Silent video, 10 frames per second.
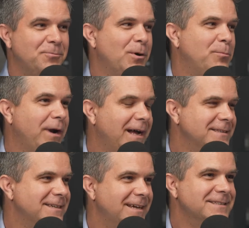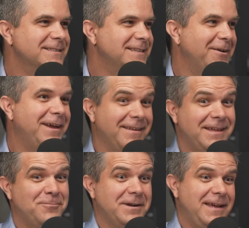what Brad says and say, okay,
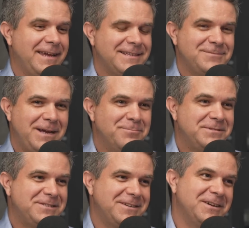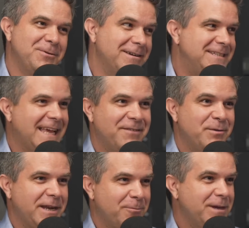I guess I'm just going to go out and tell
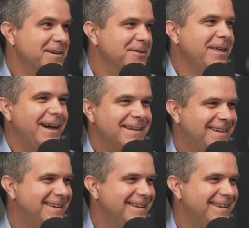everybody we can do that.